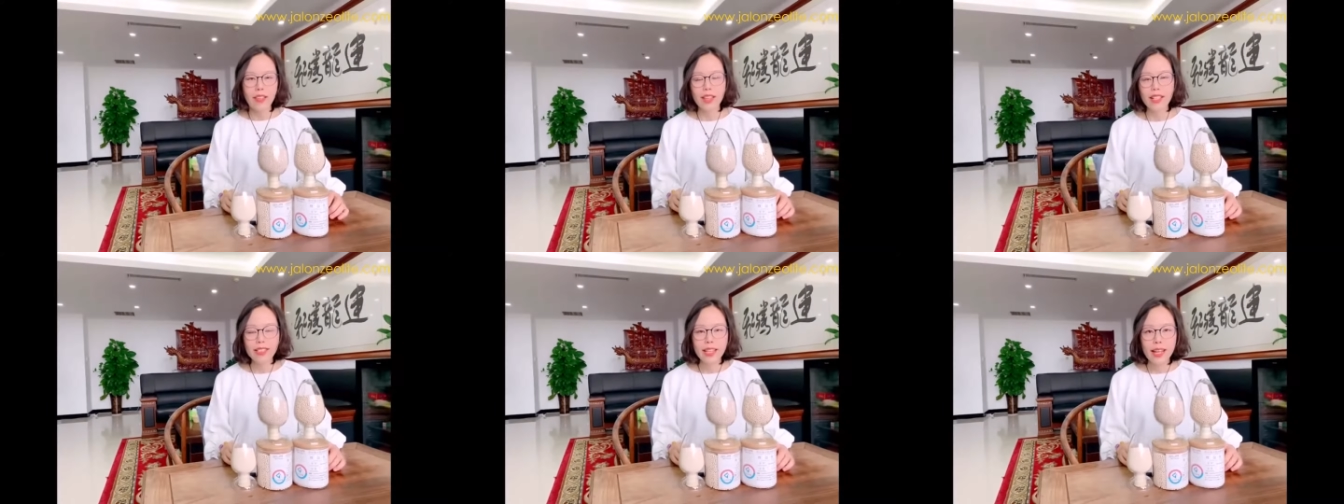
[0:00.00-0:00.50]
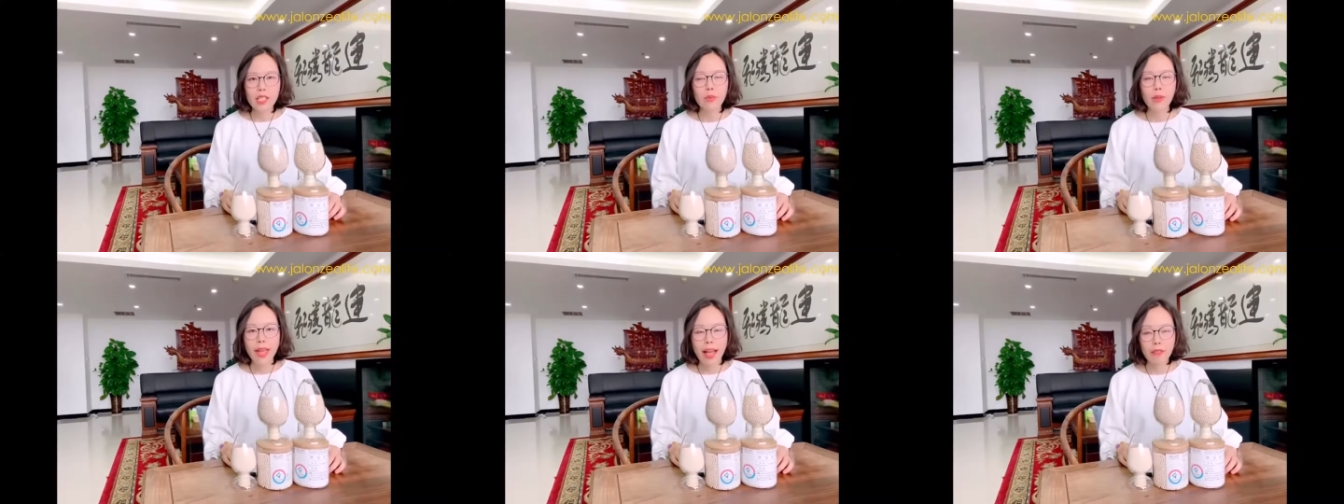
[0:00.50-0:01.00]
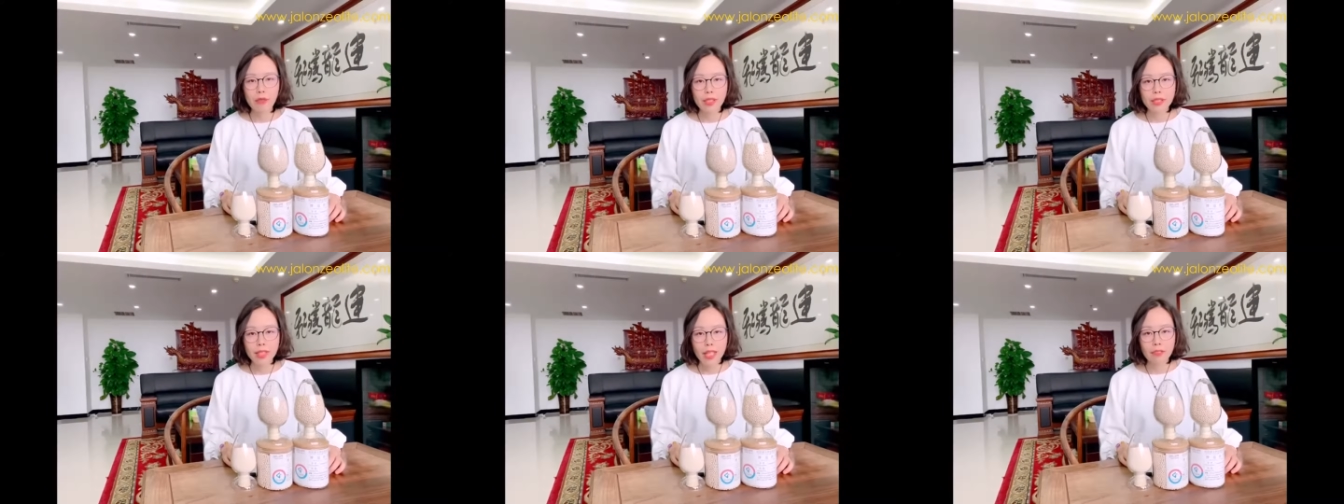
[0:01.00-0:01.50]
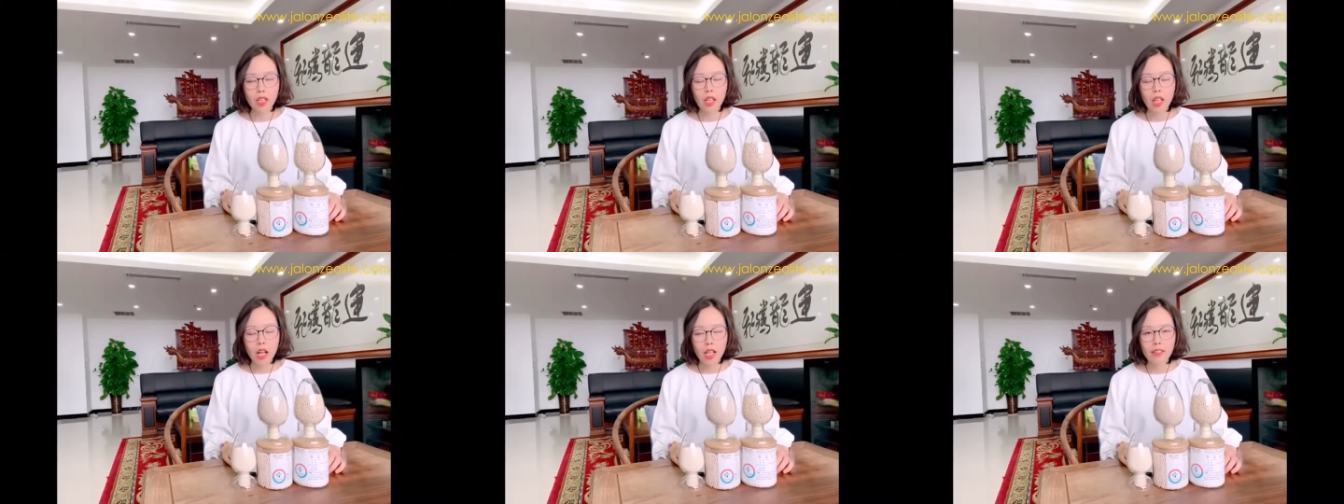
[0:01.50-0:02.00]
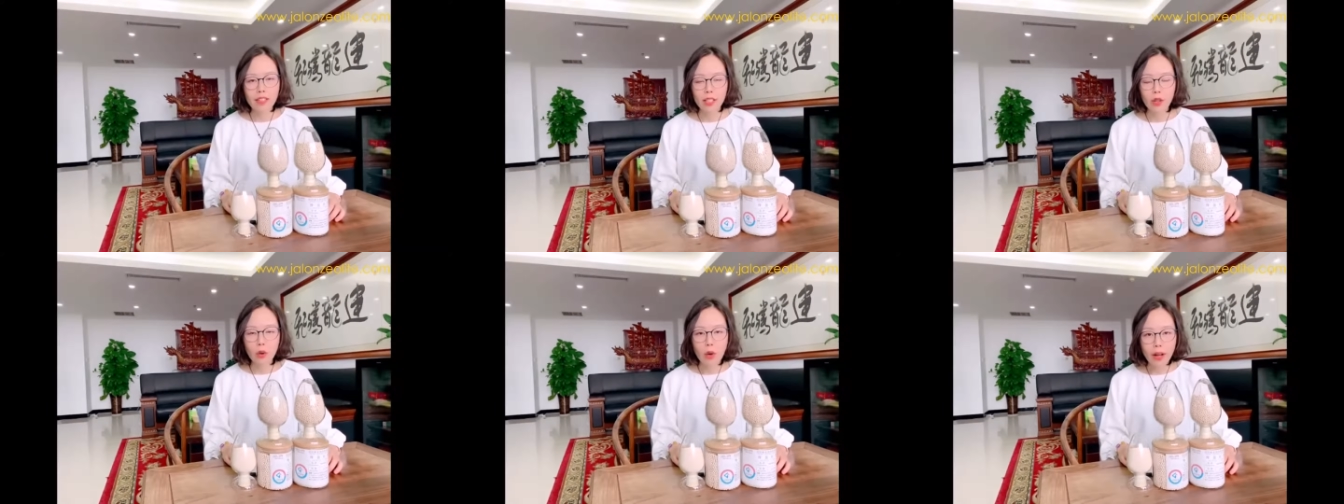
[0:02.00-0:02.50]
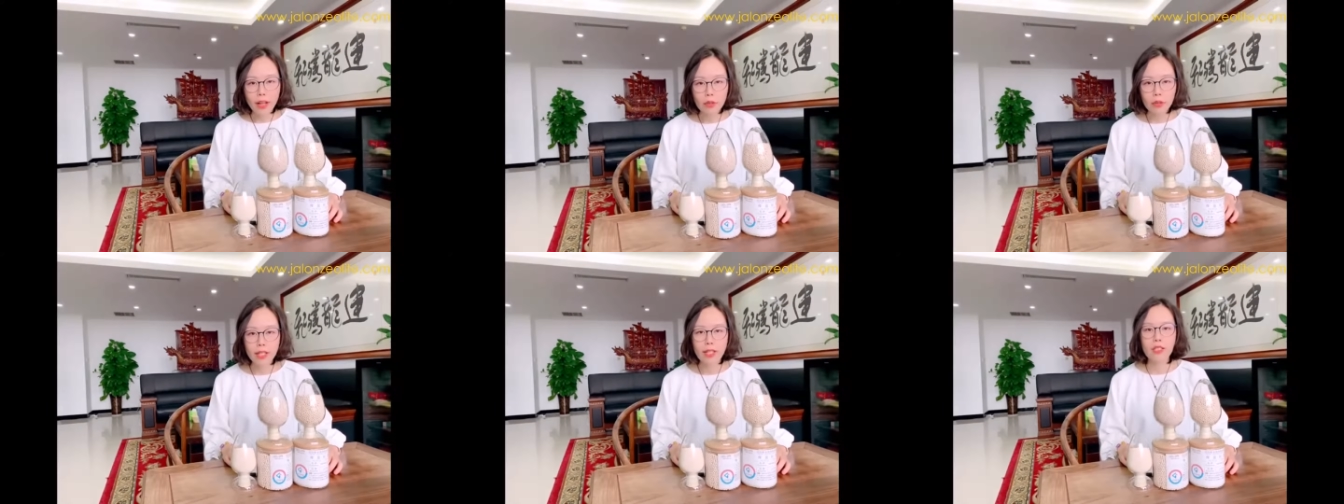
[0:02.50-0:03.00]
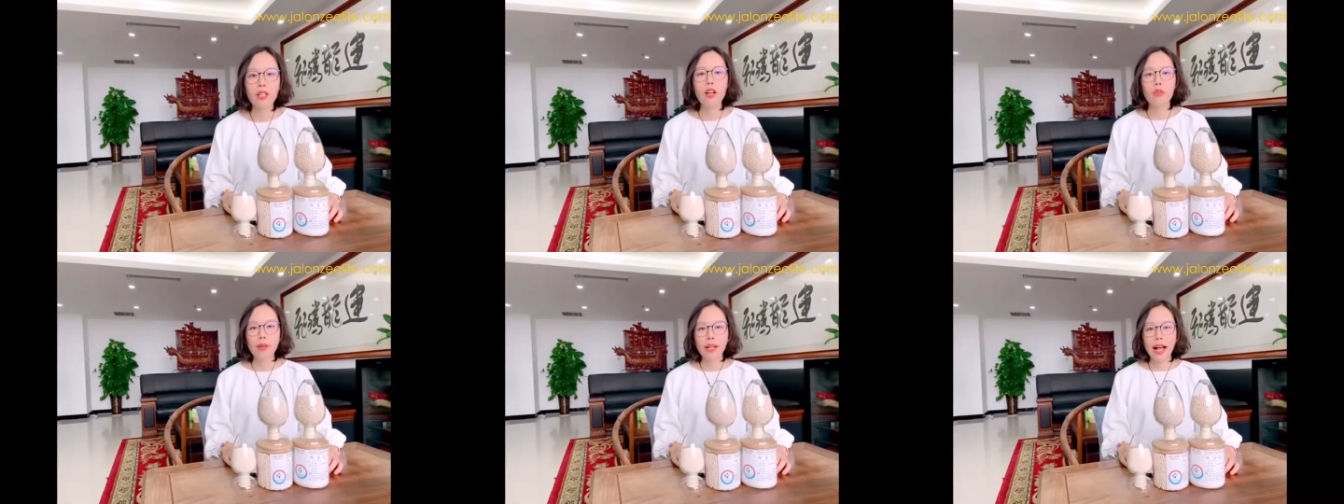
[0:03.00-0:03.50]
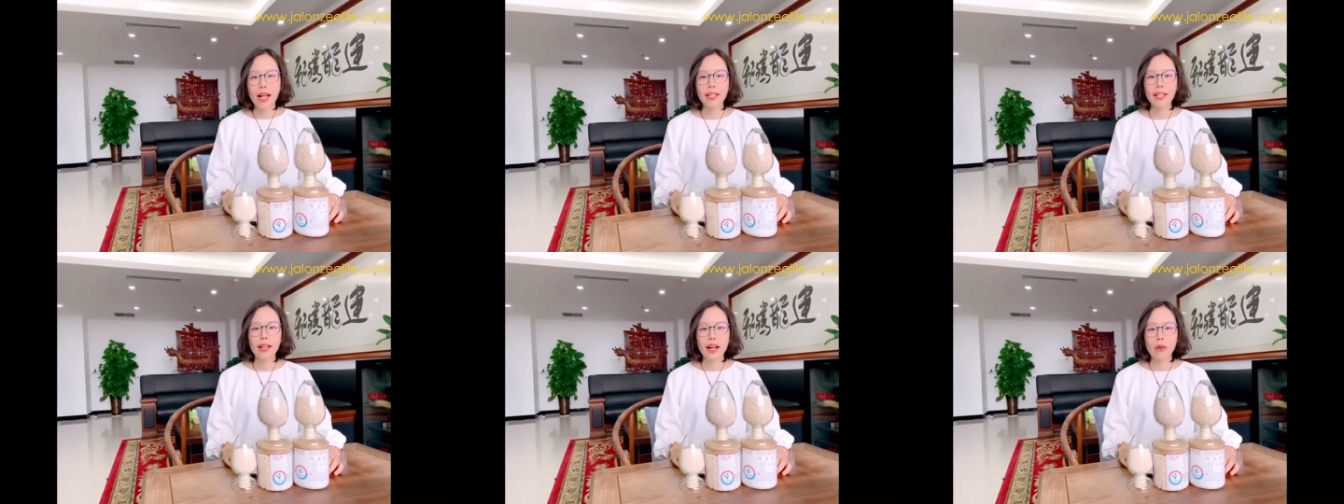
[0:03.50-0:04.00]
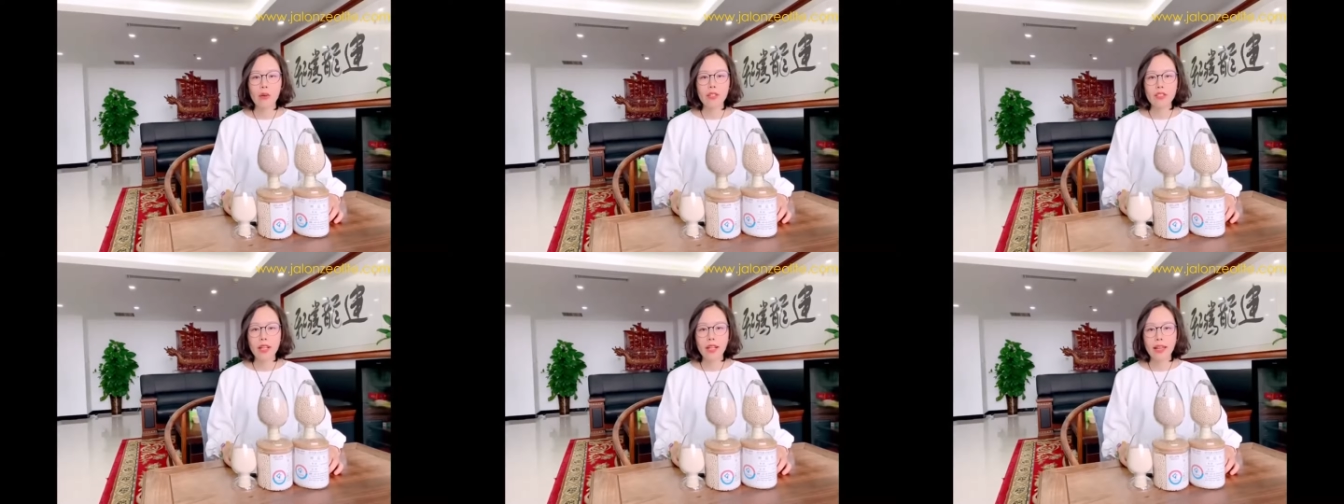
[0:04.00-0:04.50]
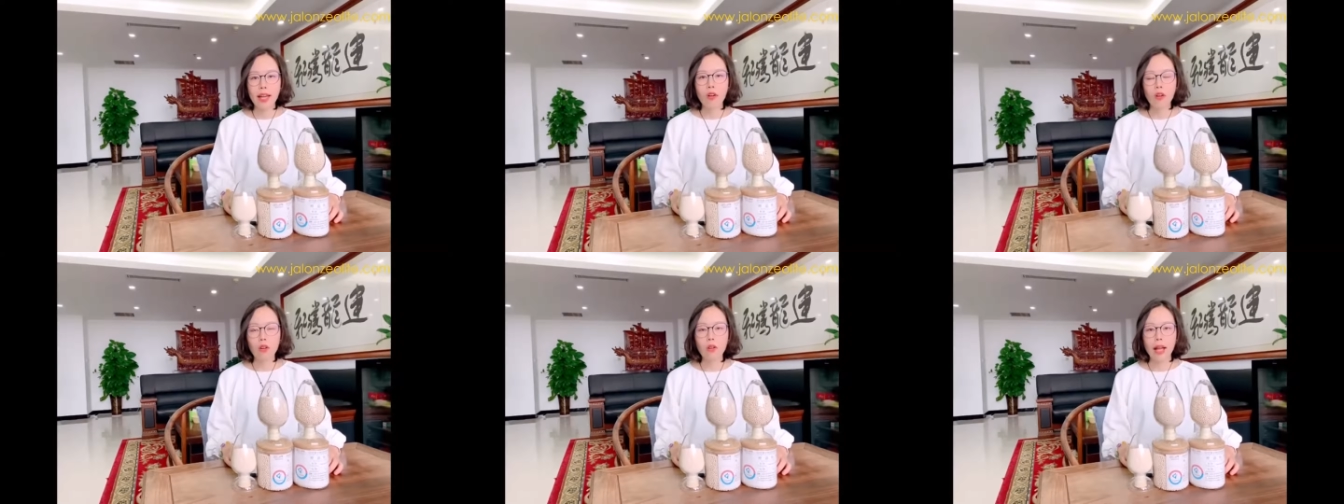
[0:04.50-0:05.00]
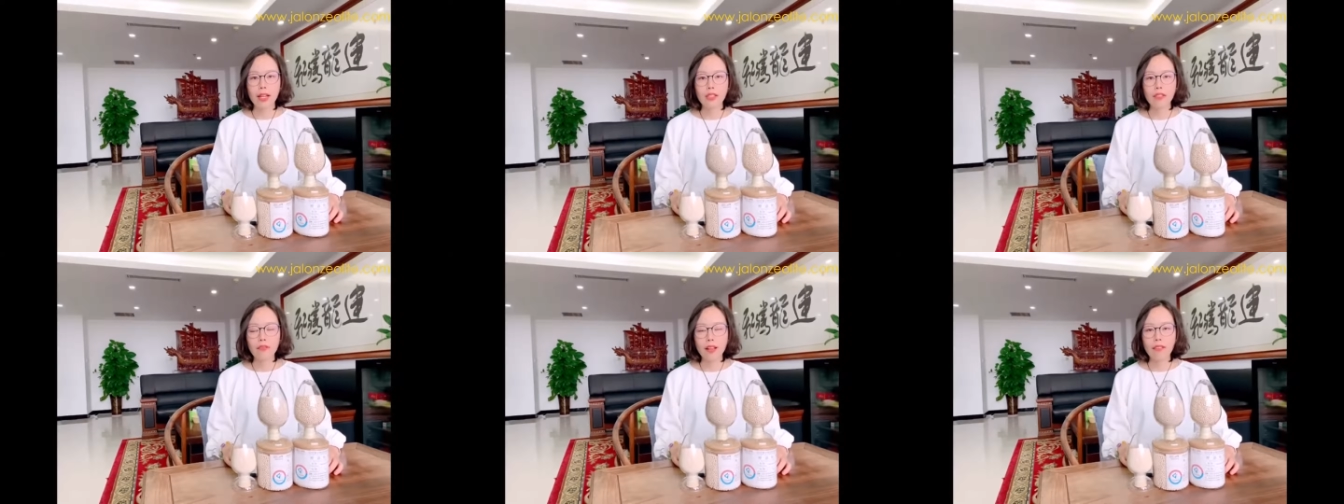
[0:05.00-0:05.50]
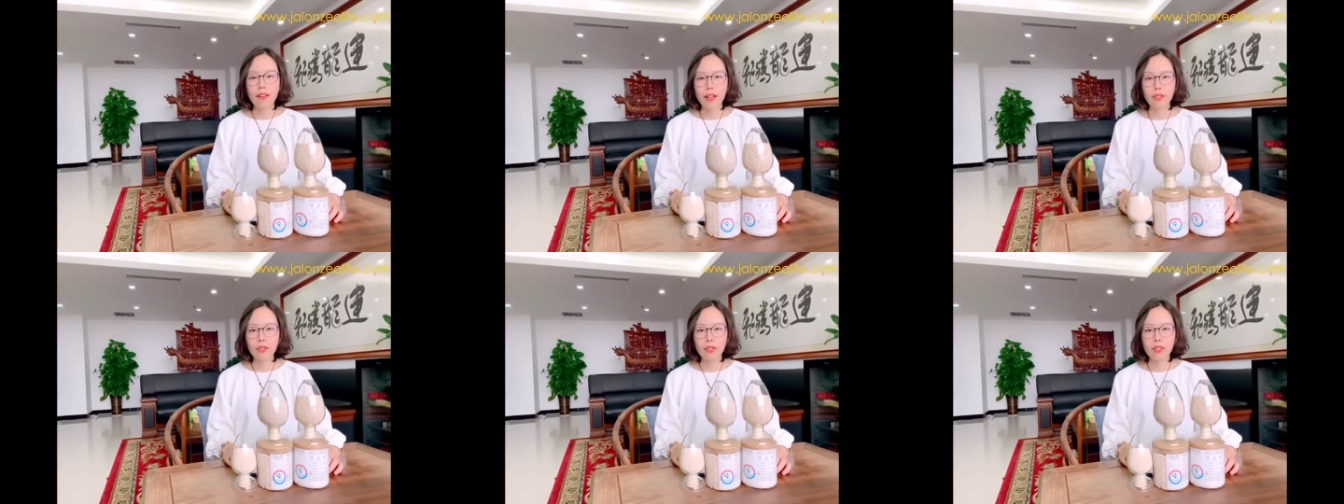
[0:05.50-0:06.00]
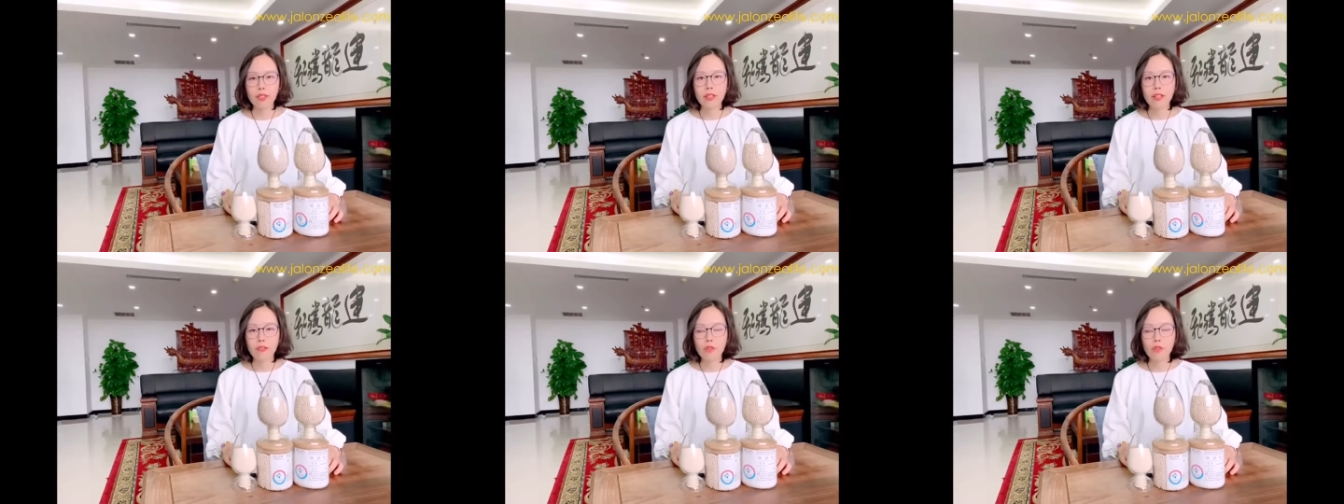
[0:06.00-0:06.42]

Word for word: These days, we have received a lot of inquiries regarding our JLOX 500